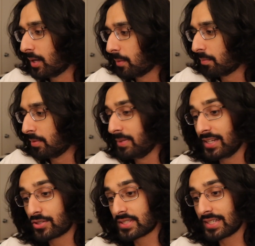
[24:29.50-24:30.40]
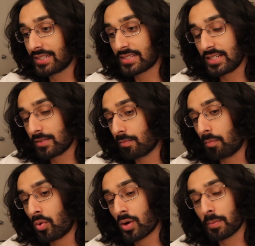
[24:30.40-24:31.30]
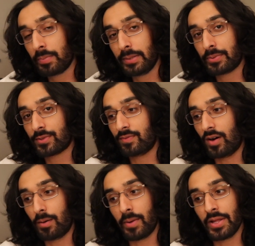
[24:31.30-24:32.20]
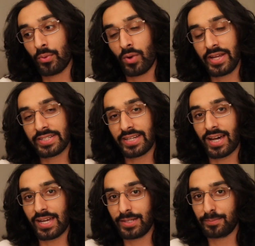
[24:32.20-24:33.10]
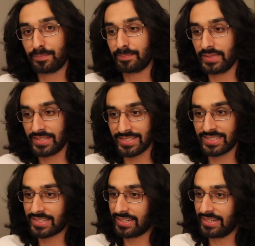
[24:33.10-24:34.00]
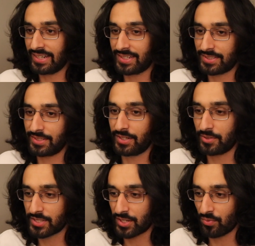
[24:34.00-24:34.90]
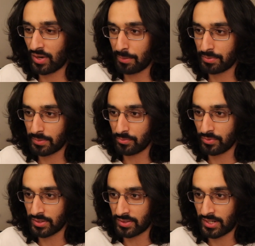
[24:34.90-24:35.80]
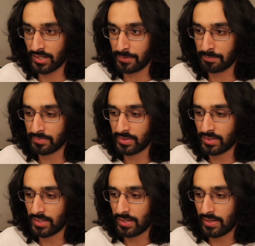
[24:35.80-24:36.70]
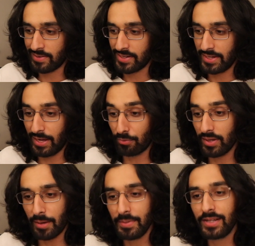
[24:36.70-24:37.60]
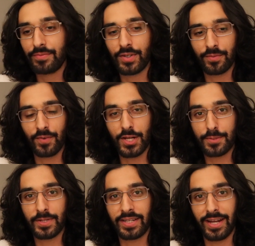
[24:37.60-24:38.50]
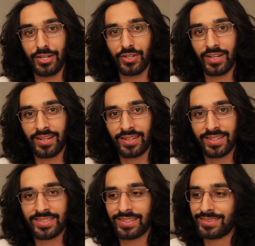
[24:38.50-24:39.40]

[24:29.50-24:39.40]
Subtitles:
but it'd be interesting to see if more people fall by the wayside because it's going to get, it's going to ramp up real hard. Now, I mean, if you're a freshman and you're hearing this,